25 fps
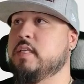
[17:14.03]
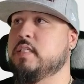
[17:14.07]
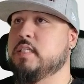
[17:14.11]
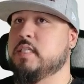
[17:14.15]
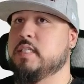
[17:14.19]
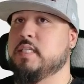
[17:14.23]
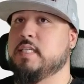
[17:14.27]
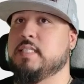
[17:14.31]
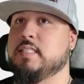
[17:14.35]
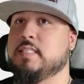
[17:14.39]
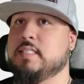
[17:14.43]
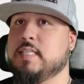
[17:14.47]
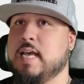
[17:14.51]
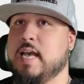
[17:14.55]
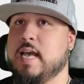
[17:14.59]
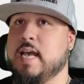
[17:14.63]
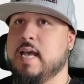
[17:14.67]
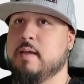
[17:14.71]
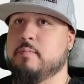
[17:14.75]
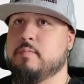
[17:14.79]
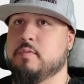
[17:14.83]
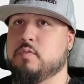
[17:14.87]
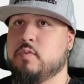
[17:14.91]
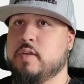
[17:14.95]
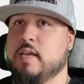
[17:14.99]
of these
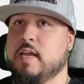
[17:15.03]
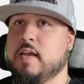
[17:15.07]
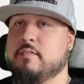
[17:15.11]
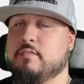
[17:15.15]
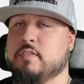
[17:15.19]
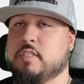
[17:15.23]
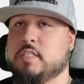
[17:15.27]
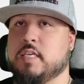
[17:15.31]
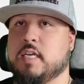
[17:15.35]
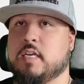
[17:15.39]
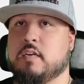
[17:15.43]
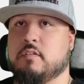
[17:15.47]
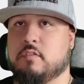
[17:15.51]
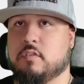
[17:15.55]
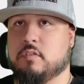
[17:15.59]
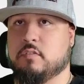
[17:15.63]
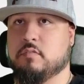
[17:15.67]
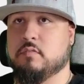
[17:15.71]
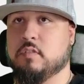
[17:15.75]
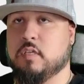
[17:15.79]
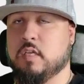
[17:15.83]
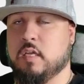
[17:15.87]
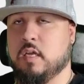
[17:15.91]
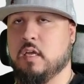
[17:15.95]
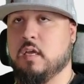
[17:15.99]
tabs. We have general,
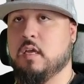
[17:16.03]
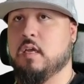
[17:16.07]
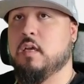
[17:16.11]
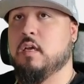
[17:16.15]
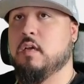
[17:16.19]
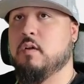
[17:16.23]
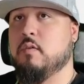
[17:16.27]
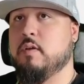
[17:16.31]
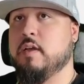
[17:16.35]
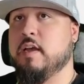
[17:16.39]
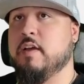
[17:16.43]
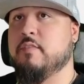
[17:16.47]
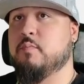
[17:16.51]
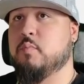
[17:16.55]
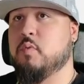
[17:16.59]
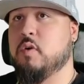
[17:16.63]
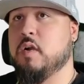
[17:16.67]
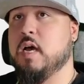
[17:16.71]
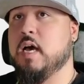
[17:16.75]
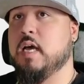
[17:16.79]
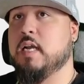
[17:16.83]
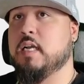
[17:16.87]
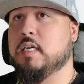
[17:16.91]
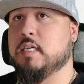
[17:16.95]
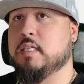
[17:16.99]
we have
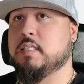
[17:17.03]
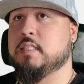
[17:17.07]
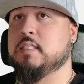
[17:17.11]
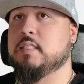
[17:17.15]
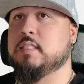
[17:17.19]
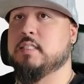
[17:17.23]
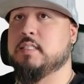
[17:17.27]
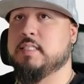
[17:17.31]
products,